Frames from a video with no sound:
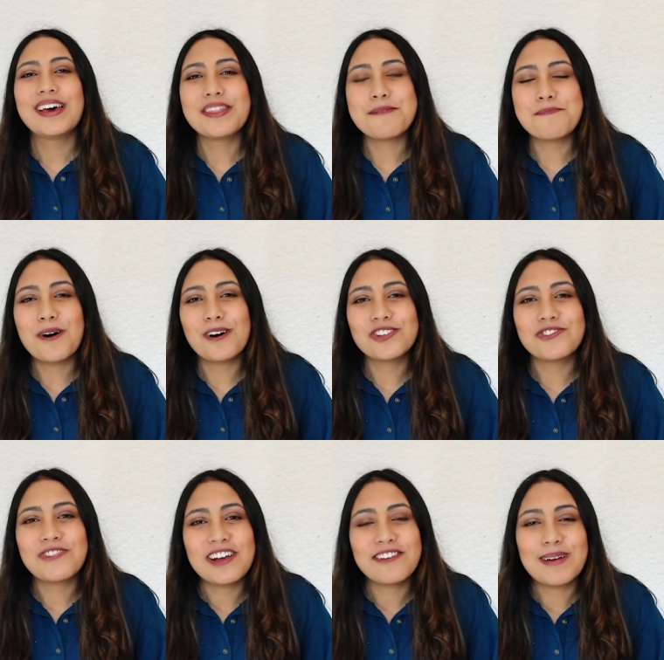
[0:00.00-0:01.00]
The past
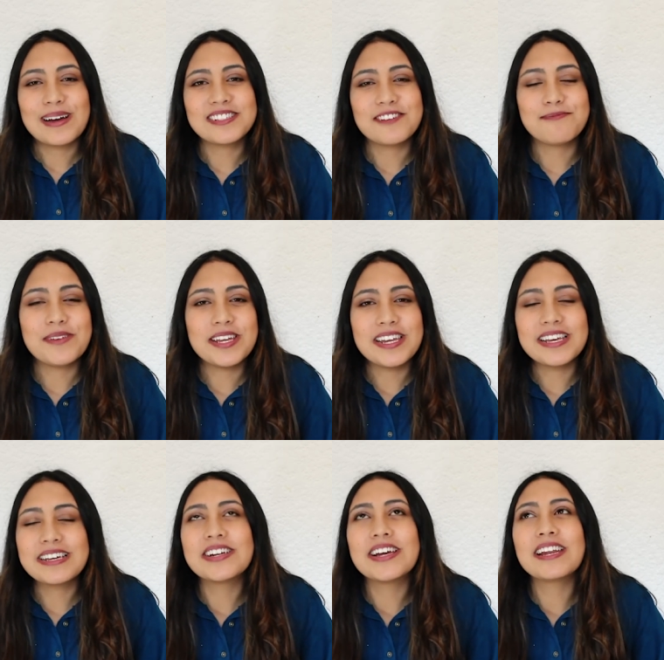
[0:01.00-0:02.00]
five months have been
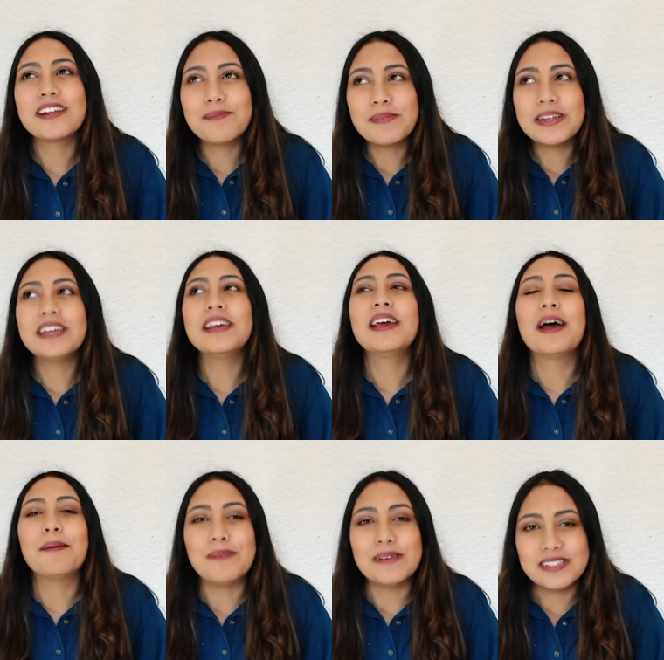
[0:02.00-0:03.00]
incredibly
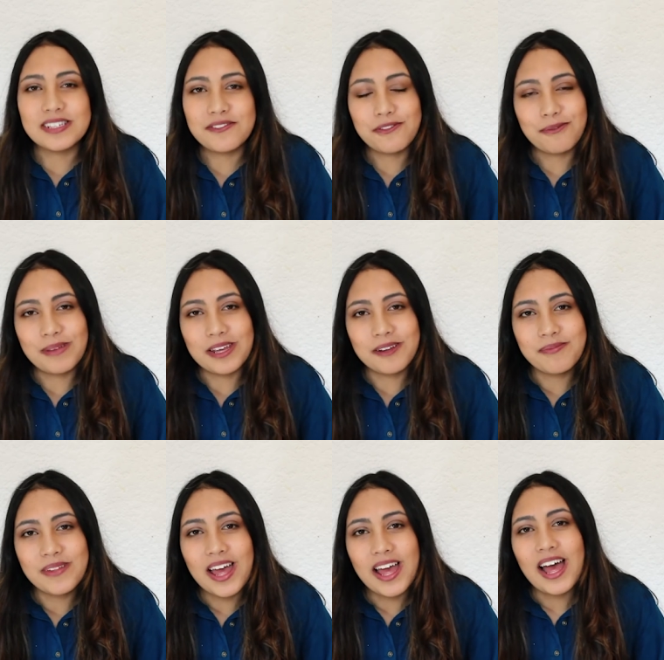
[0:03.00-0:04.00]
busy for me.
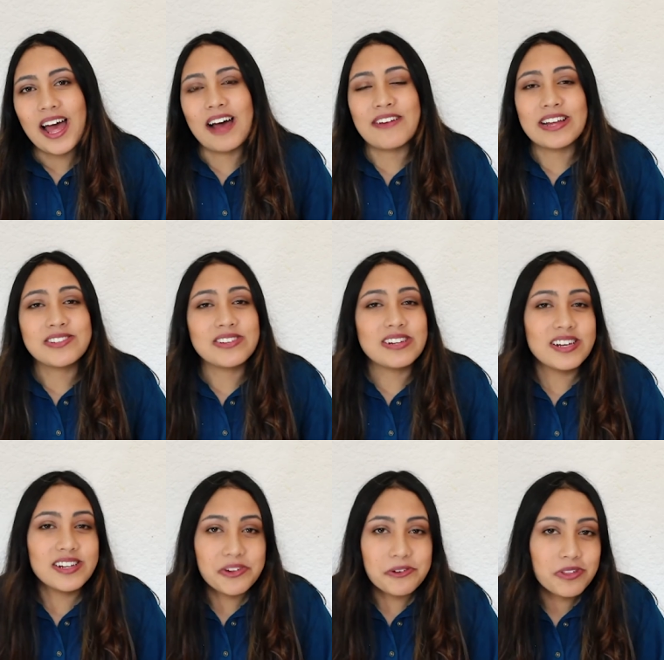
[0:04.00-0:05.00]
I've had to
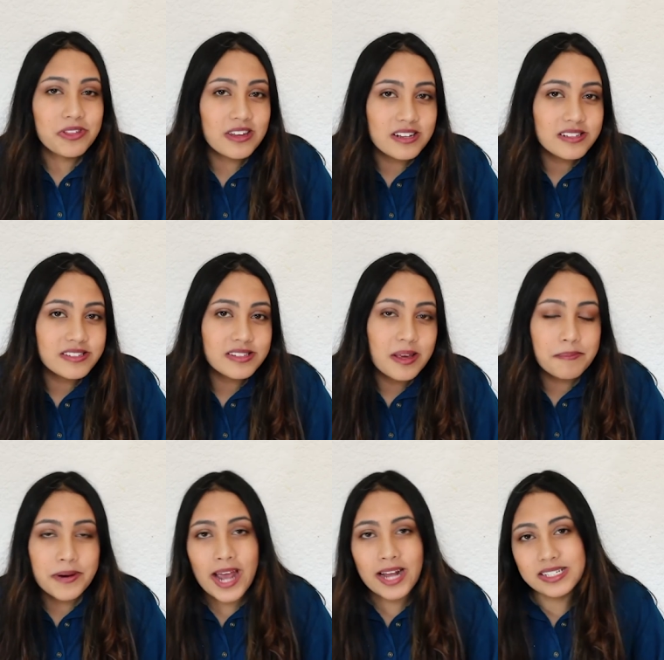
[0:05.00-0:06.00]
learn new things,
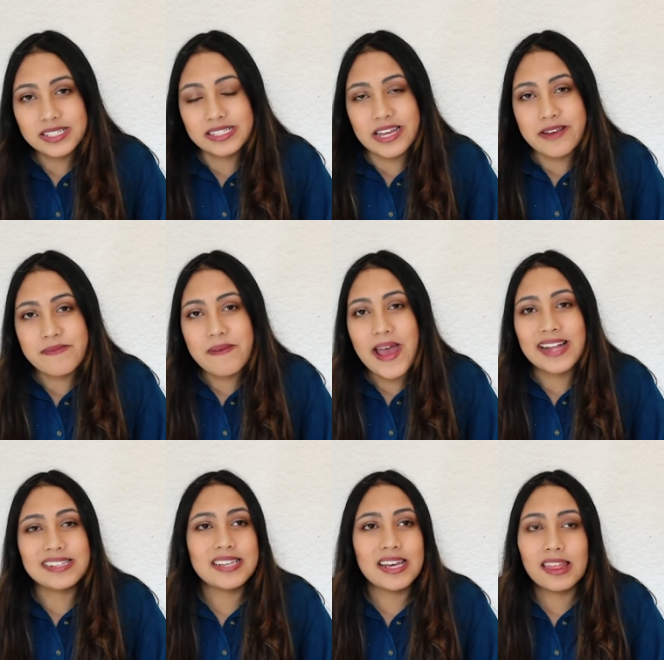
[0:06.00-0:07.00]
practice them,
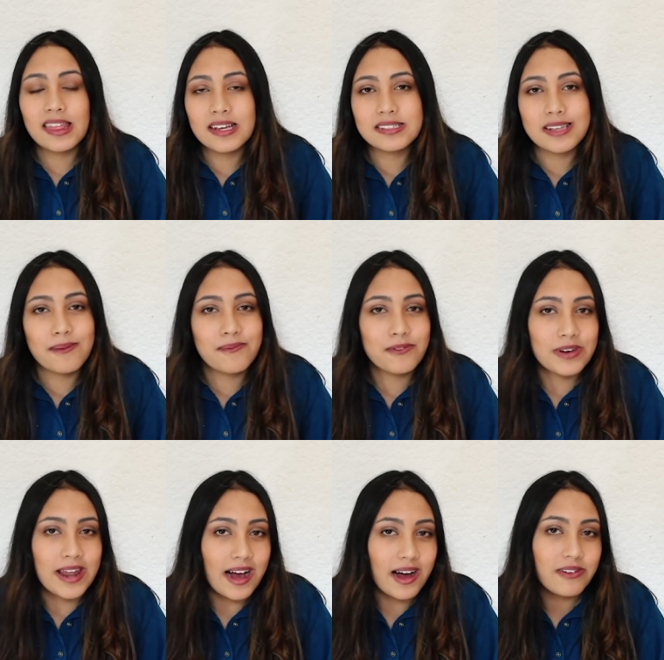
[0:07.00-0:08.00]
and set things up for
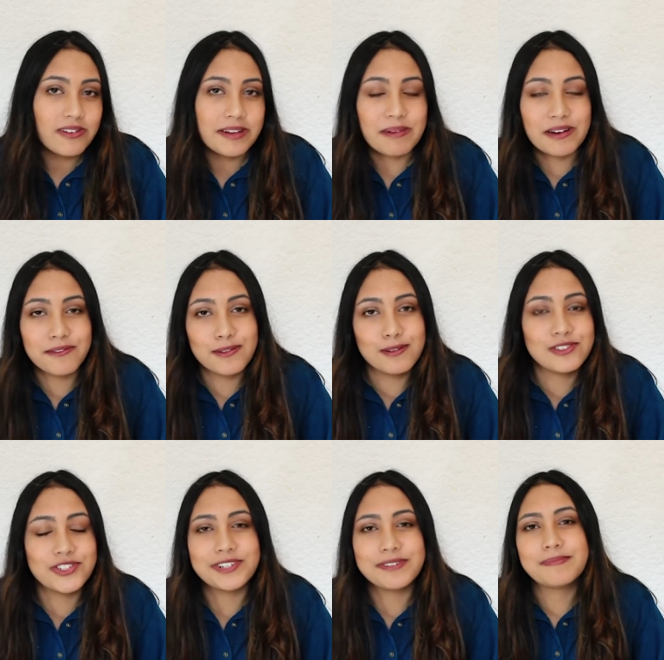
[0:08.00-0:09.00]
now and my
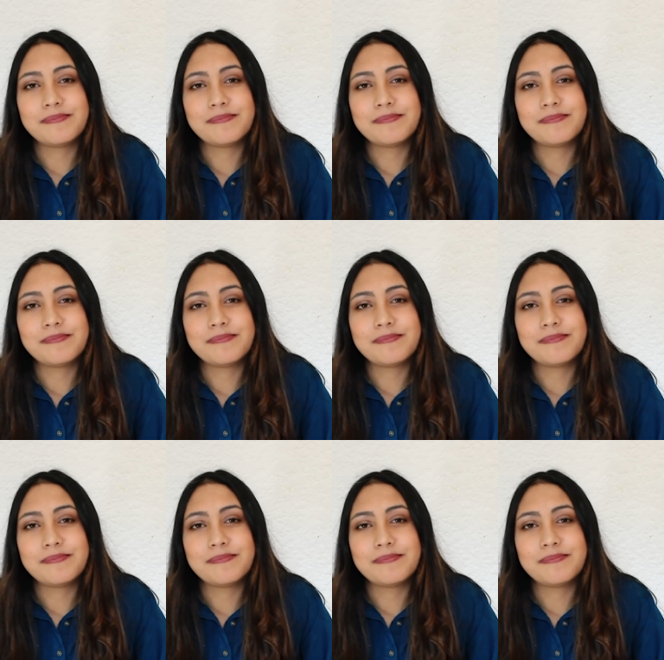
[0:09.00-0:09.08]
future.